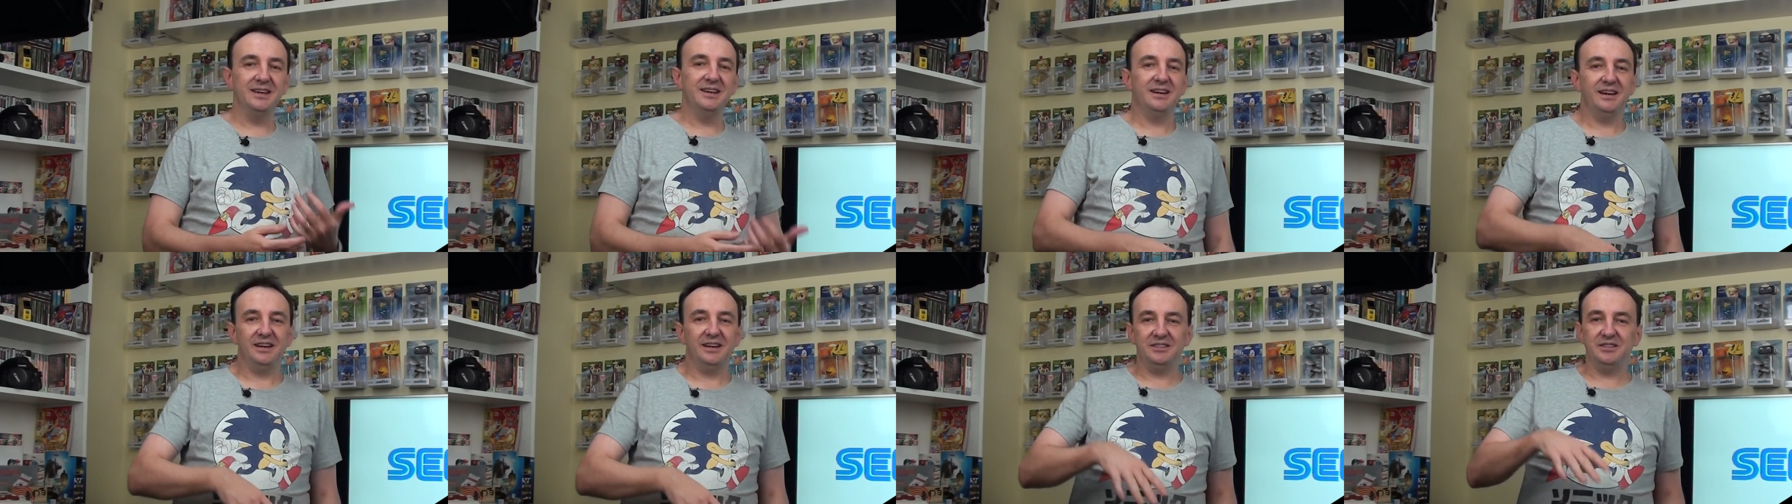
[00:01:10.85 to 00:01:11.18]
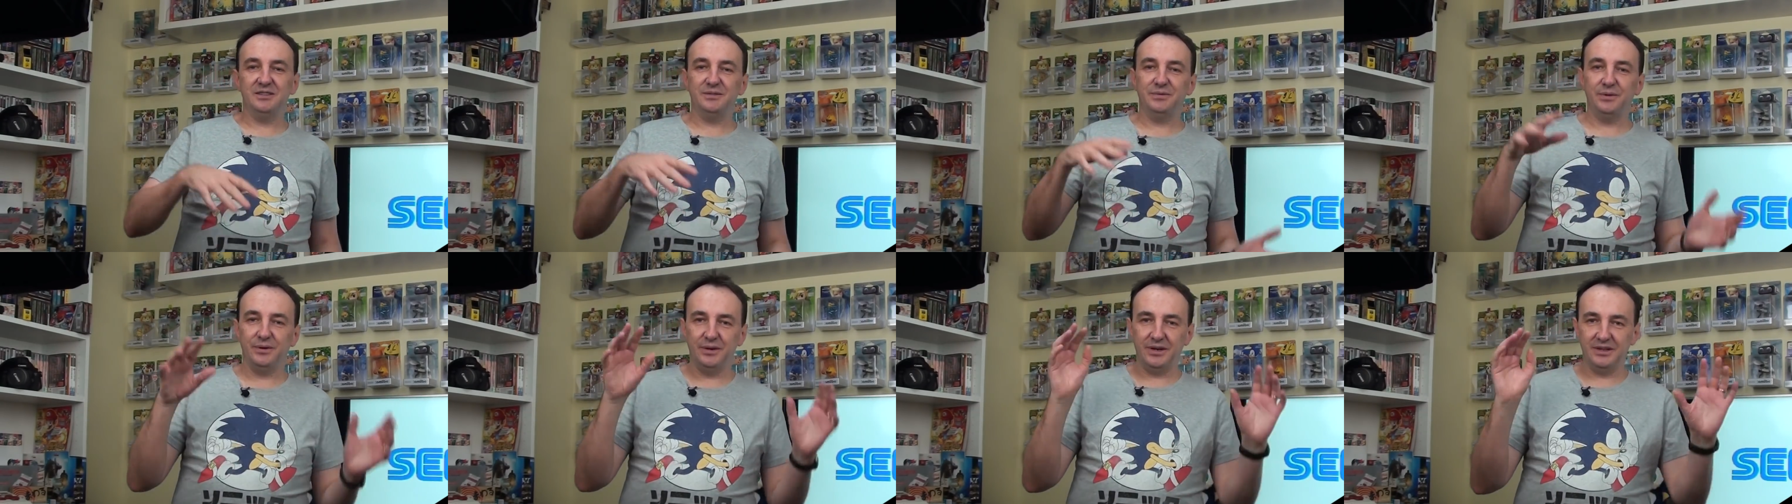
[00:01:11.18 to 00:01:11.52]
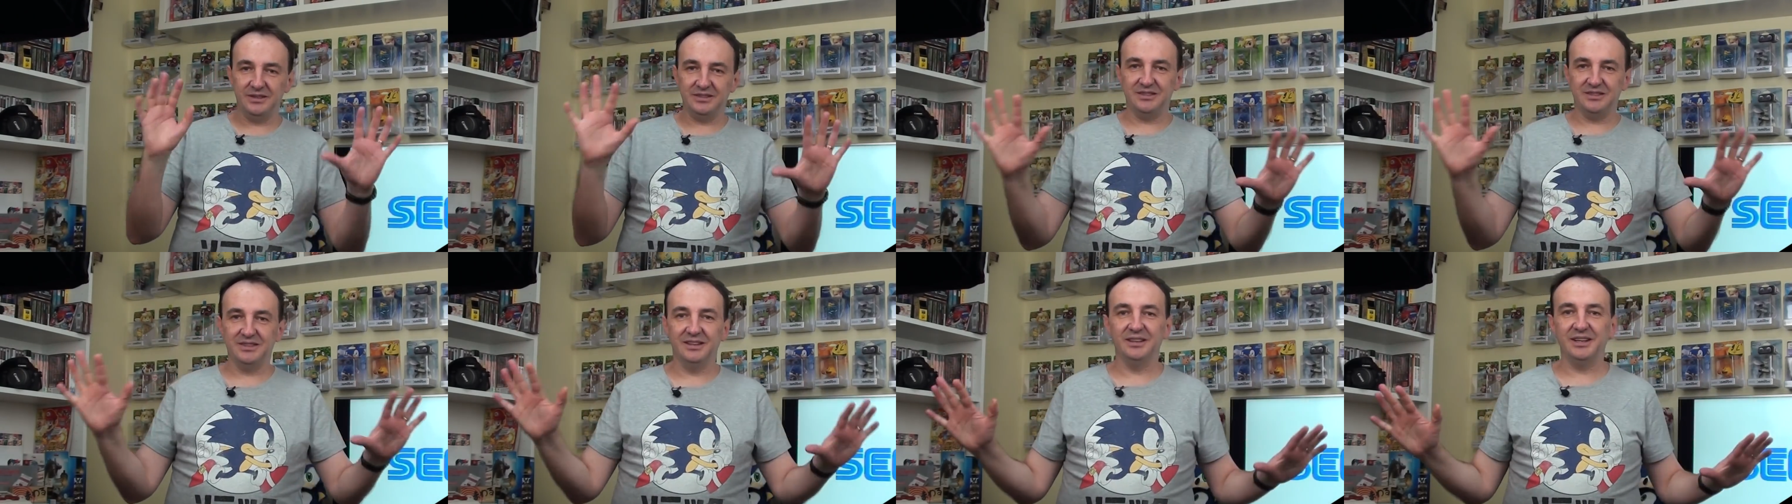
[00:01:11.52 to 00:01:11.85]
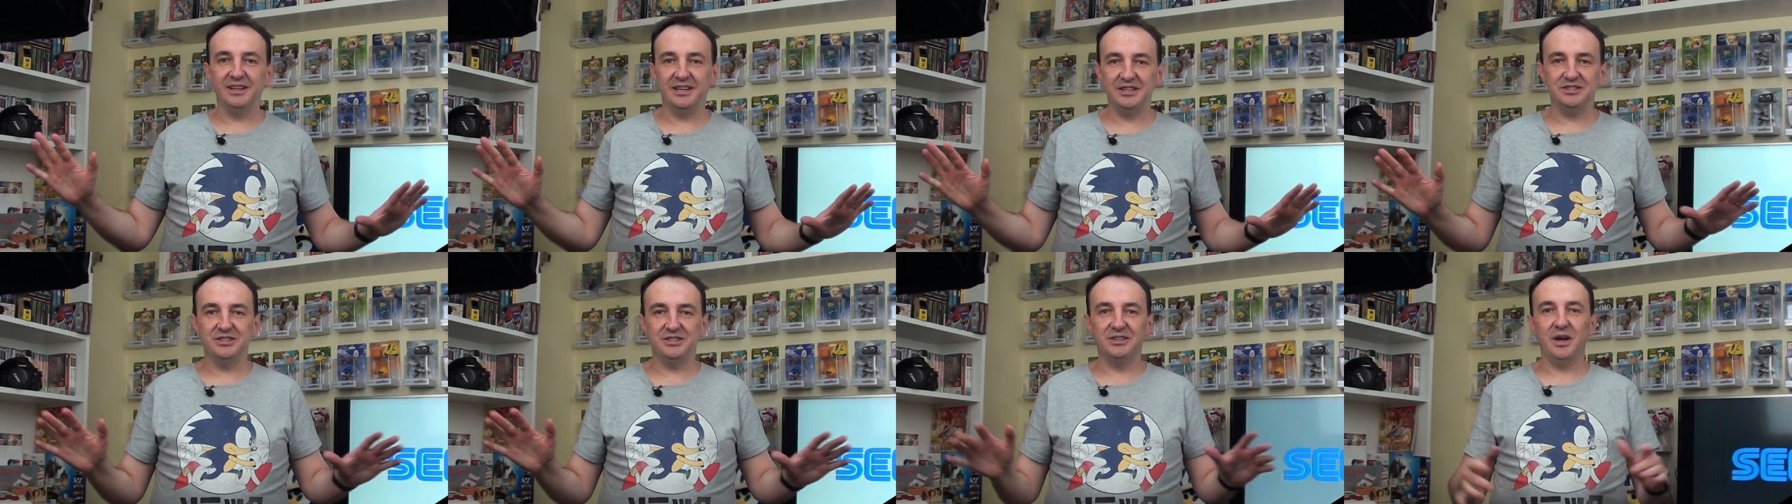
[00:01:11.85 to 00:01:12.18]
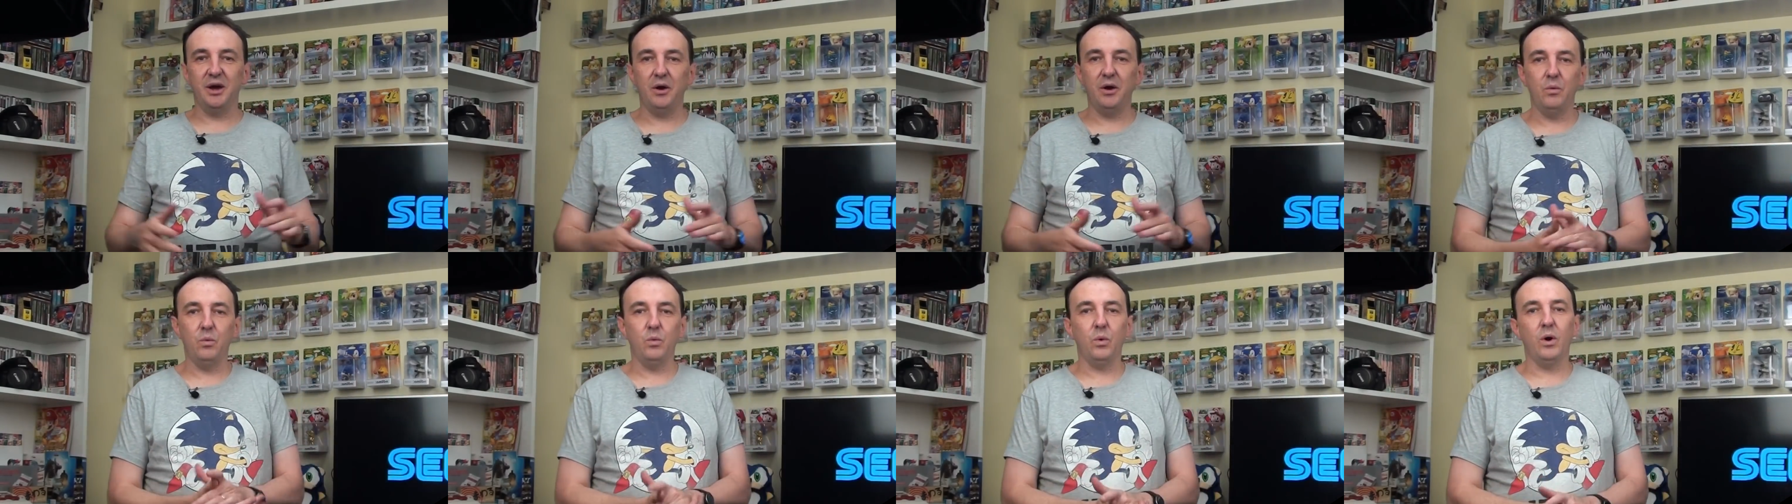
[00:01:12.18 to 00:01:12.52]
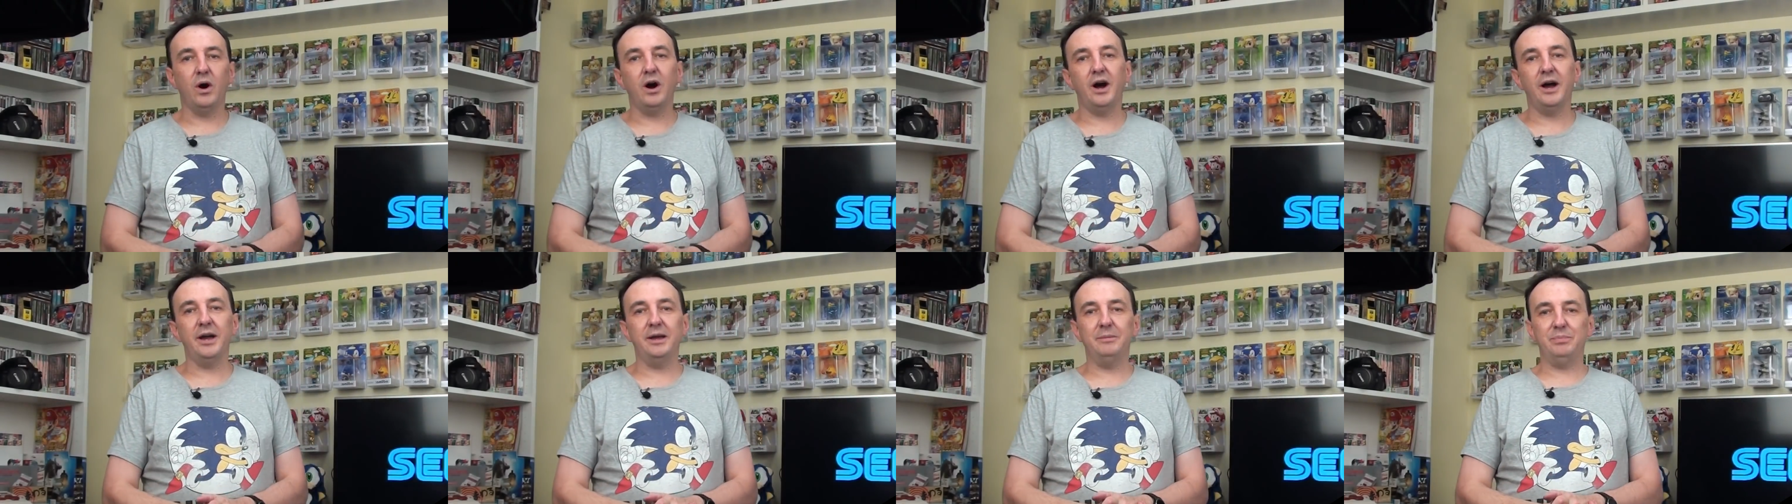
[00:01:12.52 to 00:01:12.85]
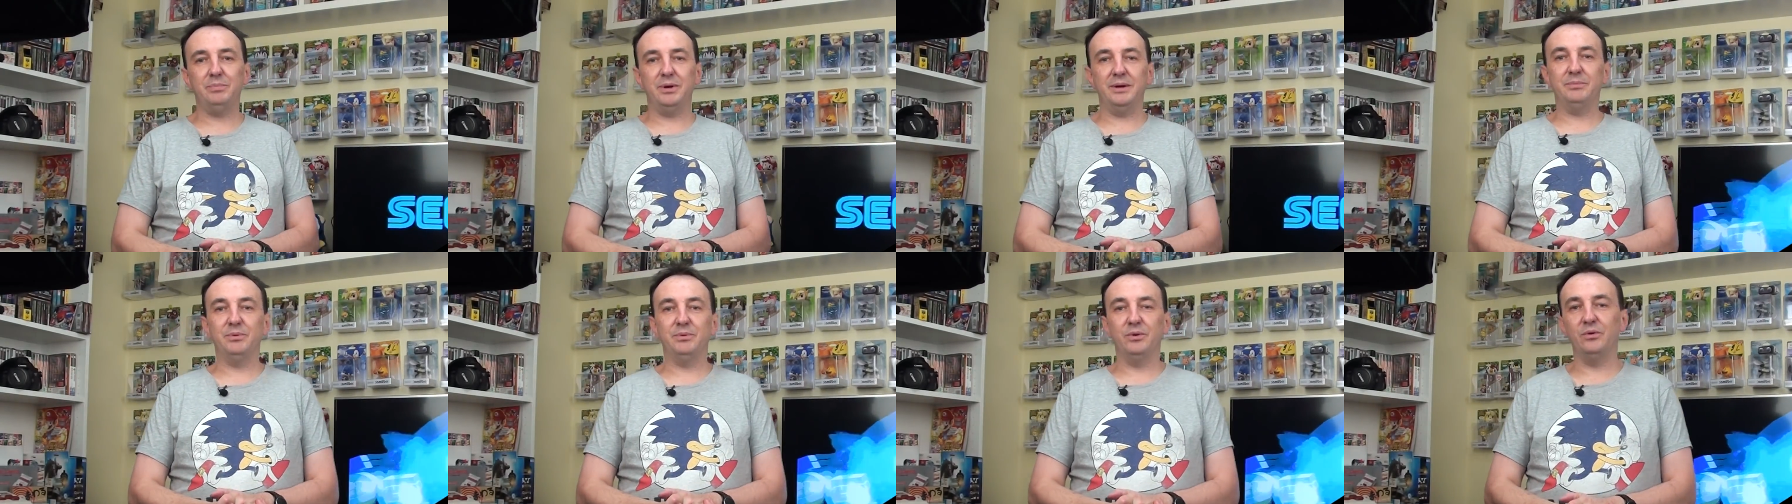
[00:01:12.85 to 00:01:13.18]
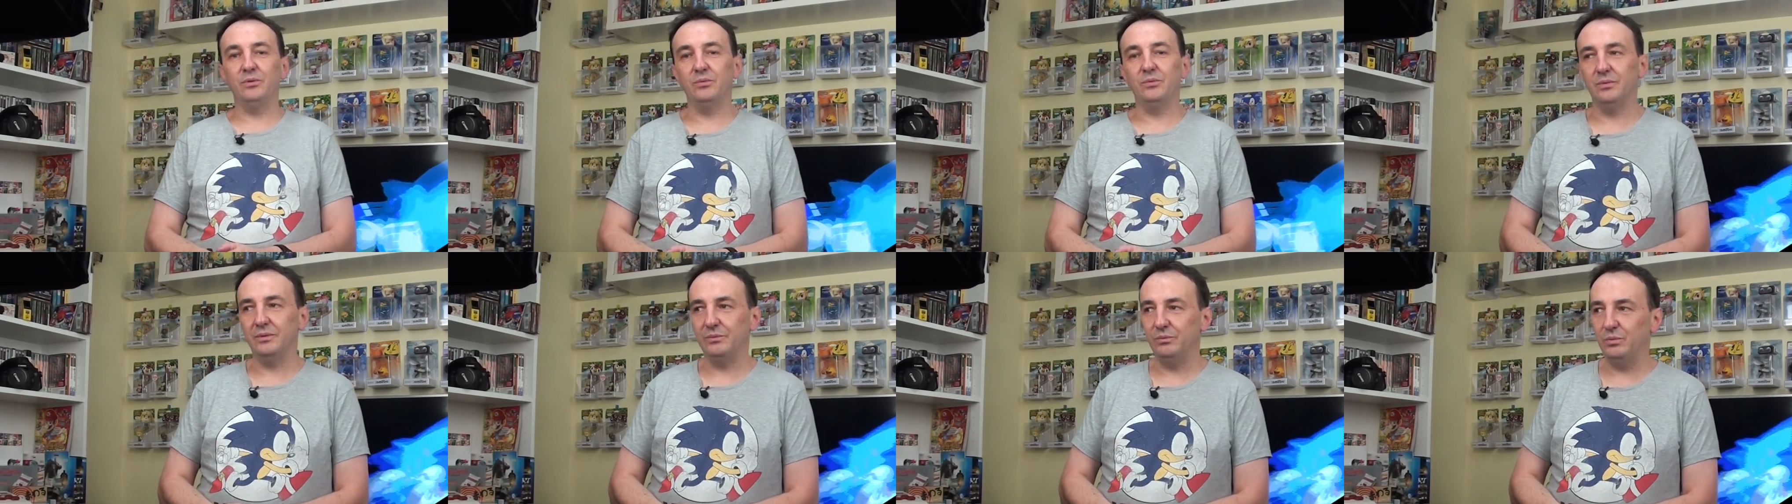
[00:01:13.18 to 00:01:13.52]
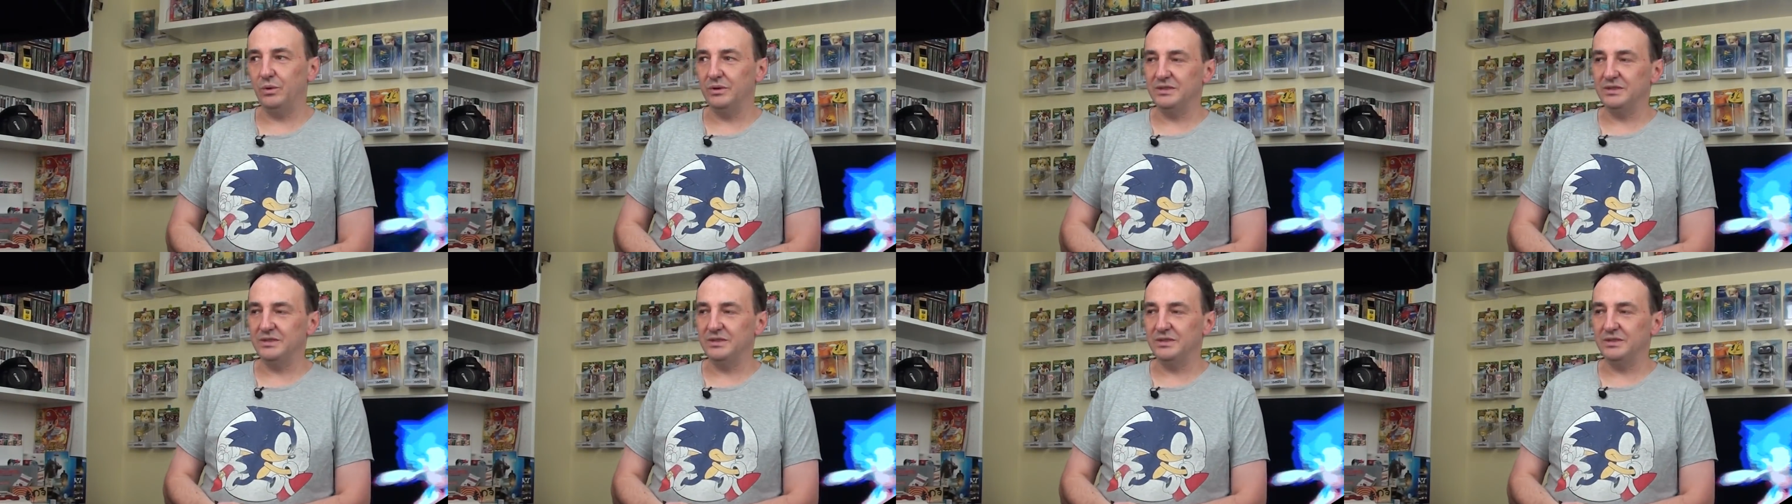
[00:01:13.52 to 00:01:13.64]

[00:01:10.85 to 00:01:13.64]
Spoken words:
I just thought I'd let you know why people were